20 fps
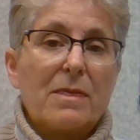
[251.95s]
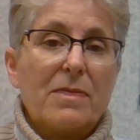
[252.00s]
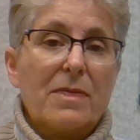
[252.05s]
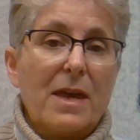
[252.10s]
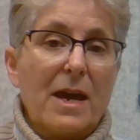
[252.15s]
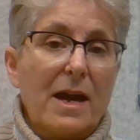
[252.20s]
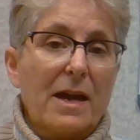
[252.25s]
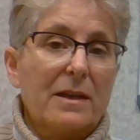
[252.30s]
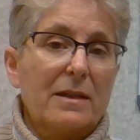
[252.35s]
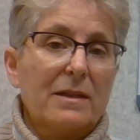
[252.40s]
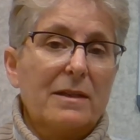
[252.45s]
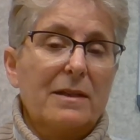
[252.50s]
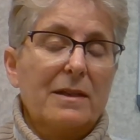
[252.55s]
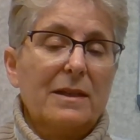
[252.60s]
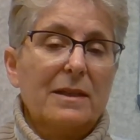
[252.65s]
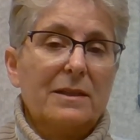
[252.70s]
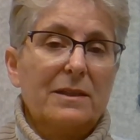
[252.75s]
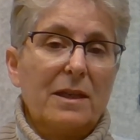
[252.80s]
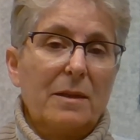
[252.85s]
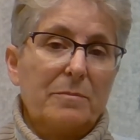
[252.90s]
that
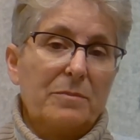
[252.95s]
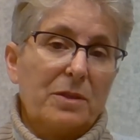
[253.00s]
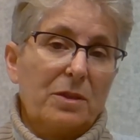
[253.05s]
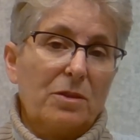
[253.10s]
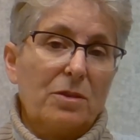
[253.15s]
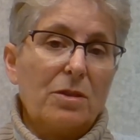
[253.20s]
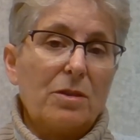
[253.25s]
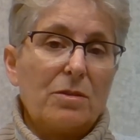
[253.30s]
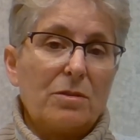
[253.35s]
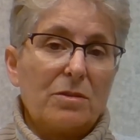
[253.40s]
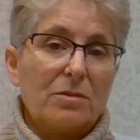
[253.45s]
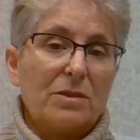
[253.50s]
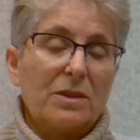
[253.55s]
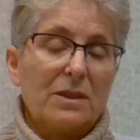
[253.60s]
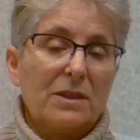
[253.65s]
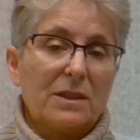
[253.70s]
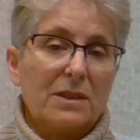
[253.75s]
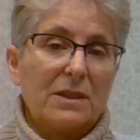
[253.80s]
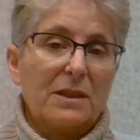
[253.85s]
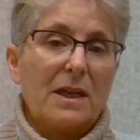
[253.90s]
is up to you to
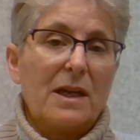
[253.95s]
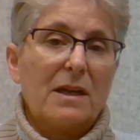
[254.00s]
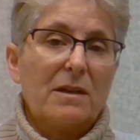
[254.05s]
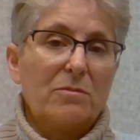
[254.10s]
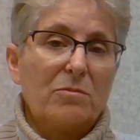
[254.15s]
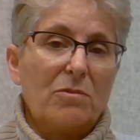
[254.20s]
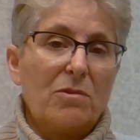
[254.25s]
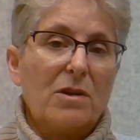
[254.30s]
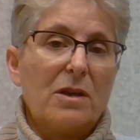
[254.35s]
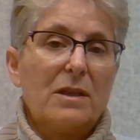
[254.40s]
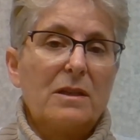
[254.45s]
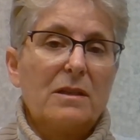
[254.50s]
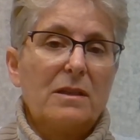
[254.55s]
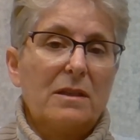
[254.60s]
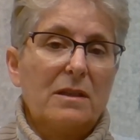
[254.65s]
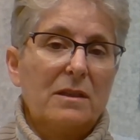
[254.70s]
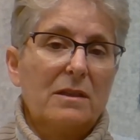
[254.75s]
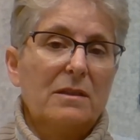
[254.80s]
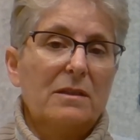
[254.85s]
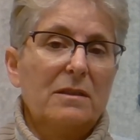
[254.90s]
decide what
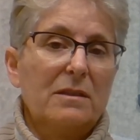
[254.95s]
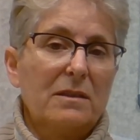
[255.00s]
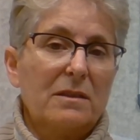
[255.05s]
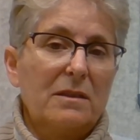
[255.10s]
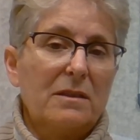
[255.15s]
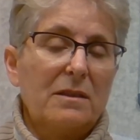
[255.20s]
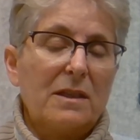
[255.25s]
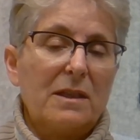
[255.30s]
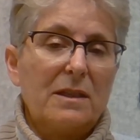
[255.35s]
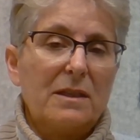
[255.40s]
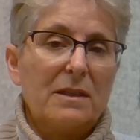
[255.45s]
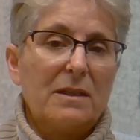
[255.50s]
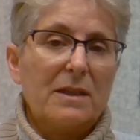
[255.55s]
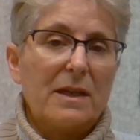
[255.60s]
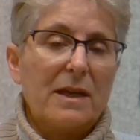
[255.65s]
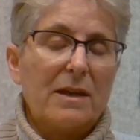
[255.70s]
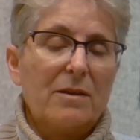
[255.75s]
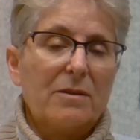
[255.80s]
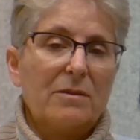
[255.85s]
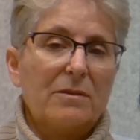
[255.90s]
is needed
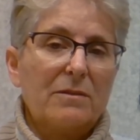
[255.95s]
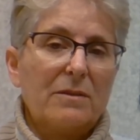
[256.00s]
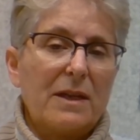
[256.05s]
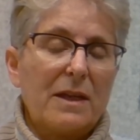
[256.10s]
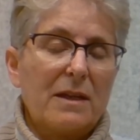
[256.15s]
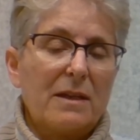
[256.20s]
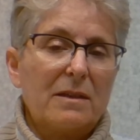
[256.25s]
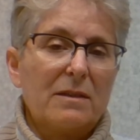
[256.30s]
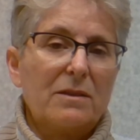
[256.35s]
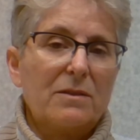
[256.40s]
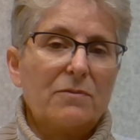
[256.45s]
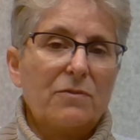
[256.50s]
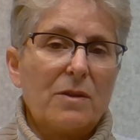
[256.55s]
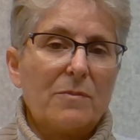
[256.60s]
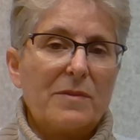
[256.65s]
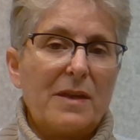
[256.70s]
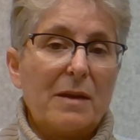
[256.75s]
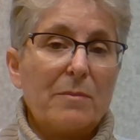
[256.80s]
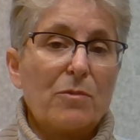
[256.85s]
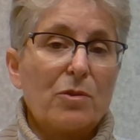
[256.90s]
now. And
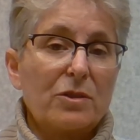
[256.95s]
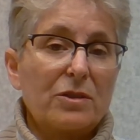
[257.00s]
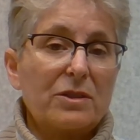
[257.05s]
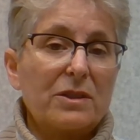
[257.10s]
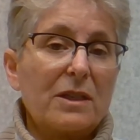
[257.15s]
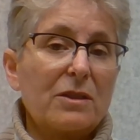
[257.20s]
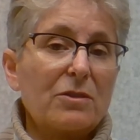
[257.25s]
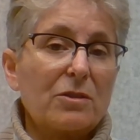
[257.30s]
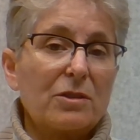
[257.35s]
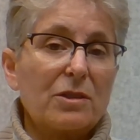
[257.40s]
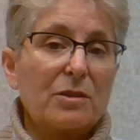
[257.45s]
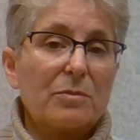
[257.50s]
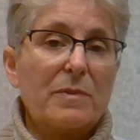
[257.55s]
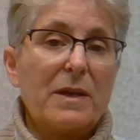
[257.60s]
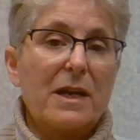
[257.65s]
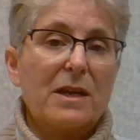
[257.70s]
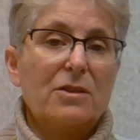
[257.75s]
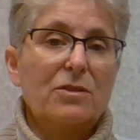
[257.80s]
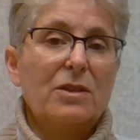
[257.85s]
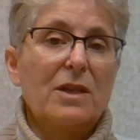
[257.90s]
from that more centered
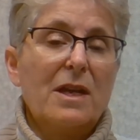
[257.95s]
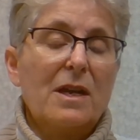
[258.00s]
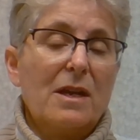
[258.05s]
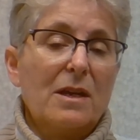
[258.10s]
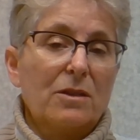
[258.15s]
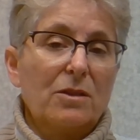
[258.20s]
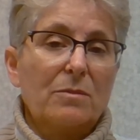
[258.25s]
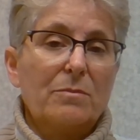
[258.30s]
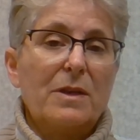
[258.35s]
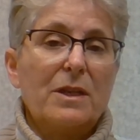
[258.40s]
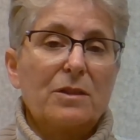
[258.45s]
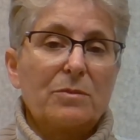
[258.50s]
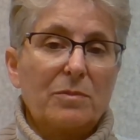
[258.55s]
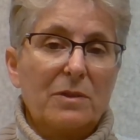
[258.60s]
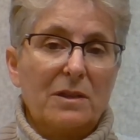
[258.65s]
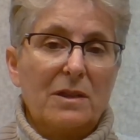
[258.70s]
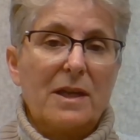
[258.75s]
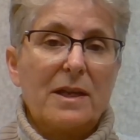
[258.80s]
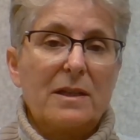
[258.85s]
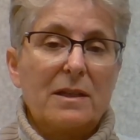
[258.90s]
space, you're much
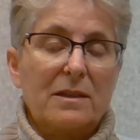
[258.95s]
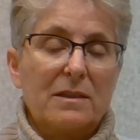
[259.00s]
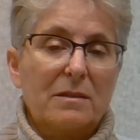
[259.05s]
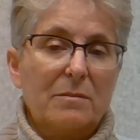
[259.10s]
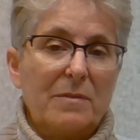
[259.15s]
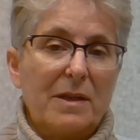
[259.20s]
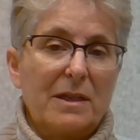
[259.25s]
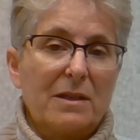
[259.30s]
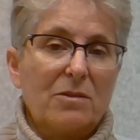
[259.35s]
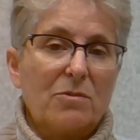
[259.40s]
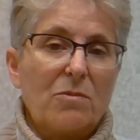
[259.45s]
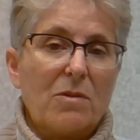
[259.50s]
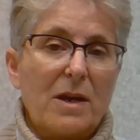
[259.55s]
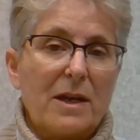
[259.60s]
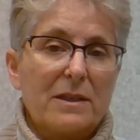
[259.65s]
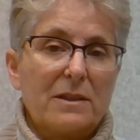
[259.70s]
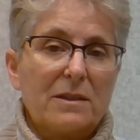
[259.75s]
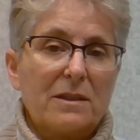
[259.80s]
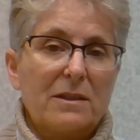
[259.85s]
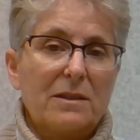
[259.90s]
more likely to make a
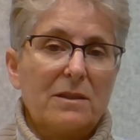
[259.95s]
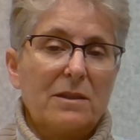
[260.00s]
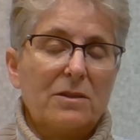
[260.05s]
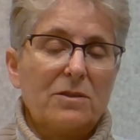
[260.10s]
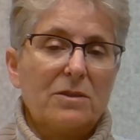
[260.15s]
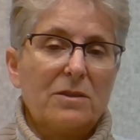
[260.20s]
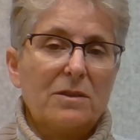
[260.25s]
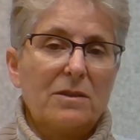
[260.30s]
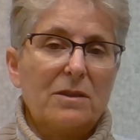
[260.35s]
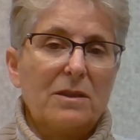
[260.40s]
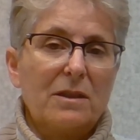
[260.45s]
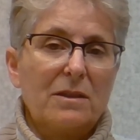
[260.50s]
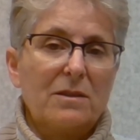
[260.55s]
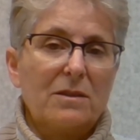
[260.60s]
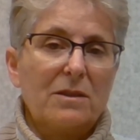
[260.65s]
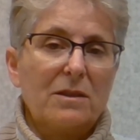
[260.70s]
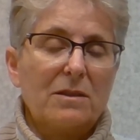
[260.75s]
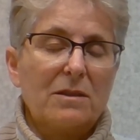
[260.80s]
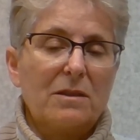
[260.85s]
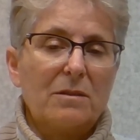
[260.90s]
wise decision than
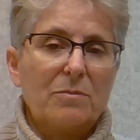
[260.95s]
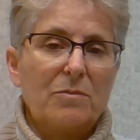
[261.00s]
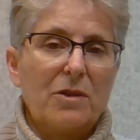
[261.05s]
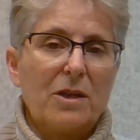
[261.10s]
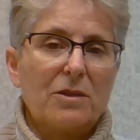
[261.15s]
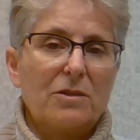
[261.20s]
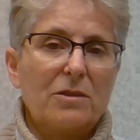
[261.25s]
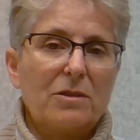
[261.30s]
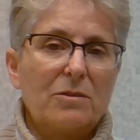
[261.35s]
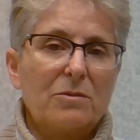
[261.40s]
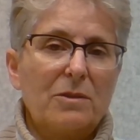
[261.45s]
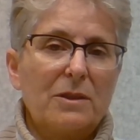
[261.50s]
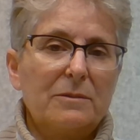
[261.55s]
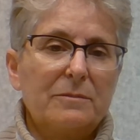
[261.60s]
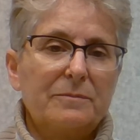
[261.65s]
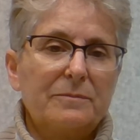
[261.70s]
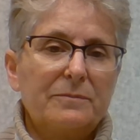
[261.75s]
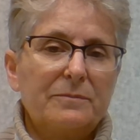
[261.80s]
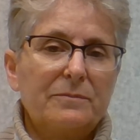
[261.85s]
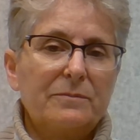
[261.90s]
just a pressured one.
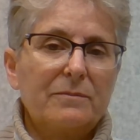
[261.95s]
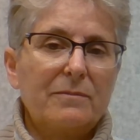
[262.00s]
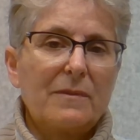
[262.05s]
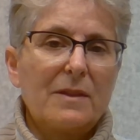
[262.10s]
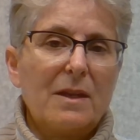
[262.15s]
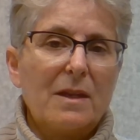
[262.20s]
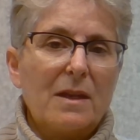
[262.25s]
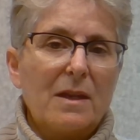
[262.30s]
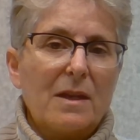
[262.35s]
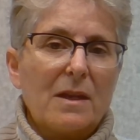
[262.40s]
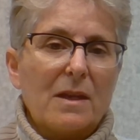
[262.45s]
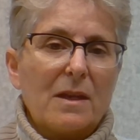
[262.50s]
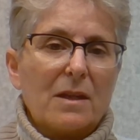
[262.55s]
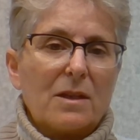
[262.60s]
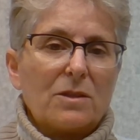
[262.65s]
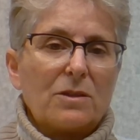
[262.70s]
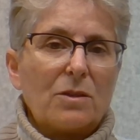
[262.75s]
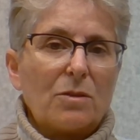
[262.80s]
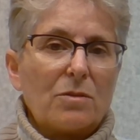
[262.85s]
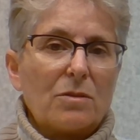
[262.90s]

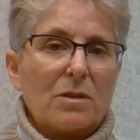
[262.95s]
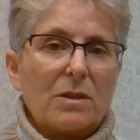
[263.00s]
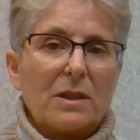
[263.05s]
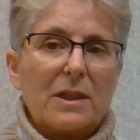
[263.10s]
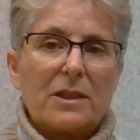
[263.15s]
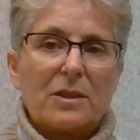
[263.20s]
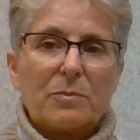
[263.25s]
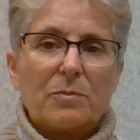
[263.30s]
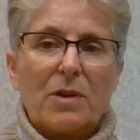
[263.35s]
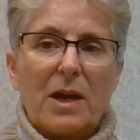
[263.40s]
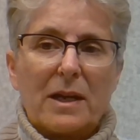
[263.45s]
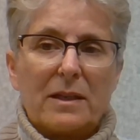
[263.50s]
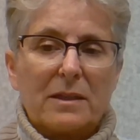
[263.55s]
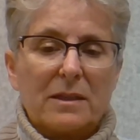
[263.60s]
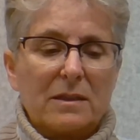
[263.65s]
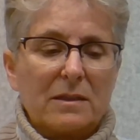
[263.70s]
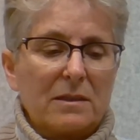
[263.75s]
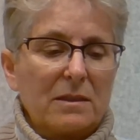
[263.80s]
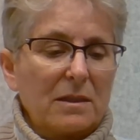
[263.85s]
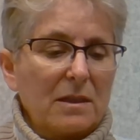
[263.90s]
So let's
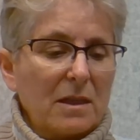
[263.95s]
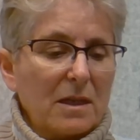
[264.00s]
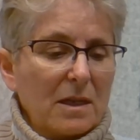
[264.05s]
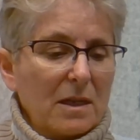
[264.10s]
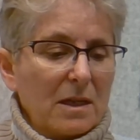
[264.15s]
practice.